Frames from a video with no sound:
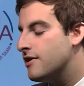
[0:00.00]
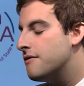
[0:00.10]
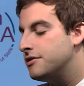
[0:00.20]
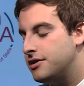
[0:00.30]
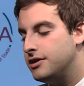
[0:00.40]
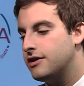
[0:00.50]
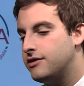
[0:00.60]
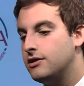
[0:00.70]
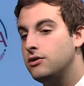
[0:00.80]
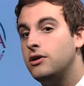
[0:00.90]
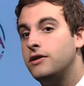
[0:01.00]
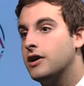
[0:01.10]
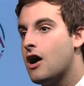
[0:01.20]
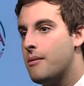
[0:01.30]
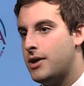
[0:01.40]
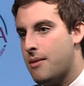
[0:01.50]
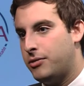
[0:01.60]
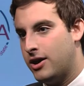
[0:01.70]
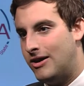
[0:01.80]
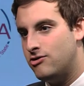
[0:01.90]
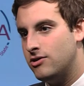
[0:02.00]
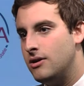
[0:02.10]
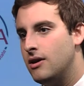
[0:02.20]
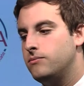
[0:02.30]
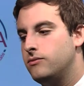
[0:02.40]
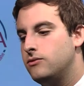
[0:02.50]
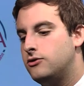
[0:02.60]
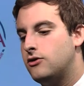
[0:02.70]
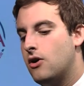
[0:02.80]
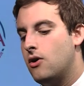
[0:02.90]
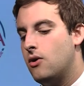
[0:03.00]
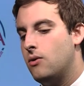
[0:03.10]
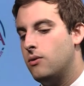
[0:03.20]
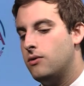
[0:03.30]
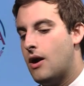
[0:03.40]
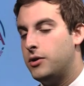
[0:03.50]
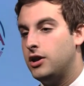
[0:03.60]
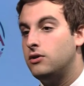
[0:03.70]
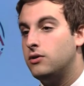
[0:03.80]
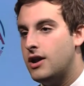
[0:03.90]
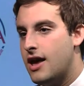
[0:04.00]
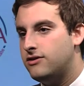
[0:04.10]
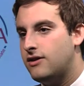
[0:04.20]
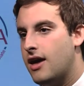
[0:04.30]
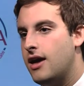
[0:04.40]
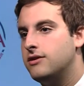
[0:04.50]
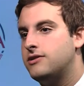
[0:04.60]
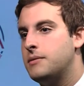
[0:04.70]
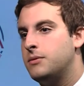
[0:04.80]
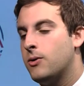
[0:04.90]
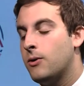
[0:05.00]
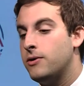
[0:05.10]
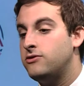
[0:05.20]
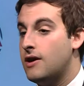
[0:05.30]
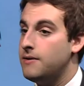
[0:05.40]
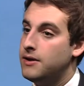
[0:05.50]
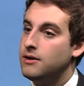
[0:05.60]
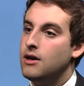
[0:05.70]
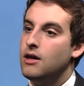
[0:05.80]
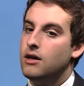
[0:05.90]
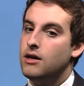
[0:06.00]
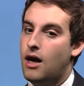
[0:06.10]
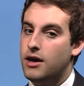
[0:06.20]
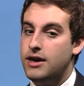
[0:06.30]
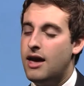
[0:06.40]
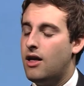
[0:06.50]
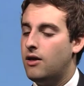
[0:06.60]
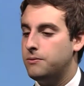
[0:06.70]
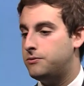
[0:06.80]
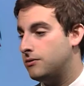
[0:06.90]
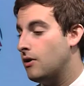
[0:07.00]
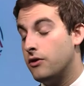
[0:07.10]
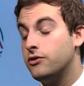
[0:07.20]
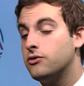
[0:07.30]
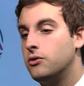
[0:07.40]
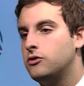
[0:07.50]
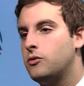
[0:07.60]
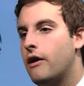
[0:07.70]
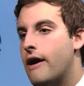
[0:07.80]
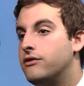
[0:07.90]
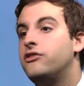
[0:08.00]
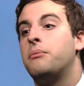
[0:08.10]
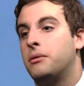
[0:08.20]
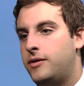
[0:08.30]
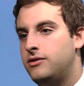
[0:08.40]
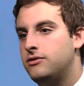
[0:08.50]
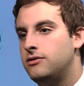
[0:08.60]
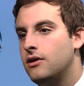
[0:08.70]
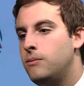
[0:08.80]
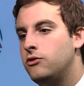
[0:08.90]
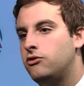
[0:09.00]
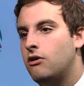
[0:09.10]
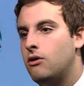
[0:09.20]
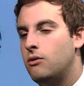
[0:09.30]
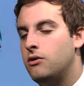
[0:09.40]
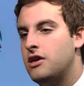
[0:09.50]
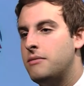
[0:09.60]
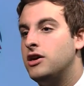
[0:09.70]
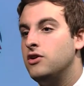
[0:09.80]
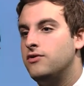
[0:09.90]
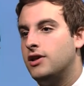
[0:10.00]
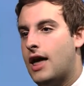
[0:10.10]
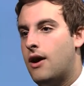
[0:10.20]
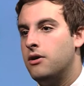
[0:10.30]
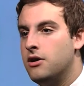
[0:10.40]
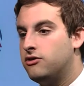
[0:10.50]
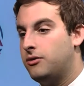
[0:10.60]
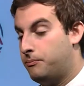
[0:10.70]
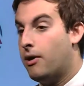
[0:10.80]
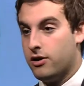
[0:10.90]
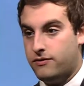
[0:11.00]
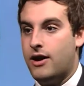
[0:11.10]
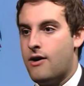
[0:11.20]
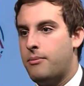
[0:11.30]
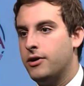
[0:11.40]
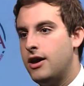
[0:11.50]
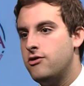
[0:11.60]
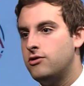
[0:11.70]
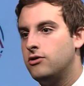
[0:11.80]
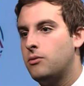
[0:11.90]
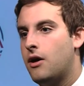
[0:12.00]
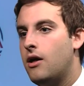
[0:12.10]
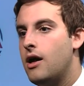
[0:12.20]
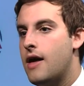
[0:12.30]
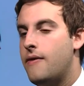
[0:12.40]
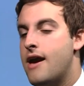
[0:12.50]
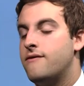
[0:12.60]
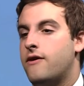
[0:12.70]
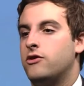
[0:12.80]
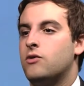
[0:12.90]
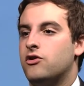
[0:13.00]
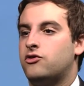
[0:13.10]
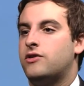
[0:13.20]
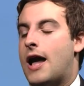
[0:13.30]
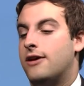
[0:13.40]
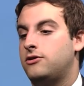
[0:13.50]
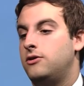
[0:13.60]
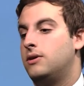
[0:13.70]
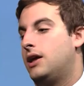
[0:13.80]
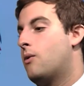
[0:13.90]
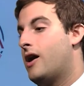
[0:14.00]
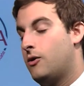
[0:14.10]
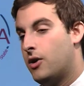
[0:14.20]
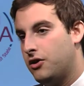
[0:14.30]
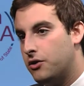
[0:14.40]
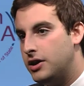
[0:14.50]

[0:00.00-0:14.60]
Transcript: everything that's included in the common application. So that would include an essay, a statement of purpose, and then Yale, other schools as well, have supplements. So they make you fill out some part of their application as well. And they have various questions they ask you, like, why do you want to go to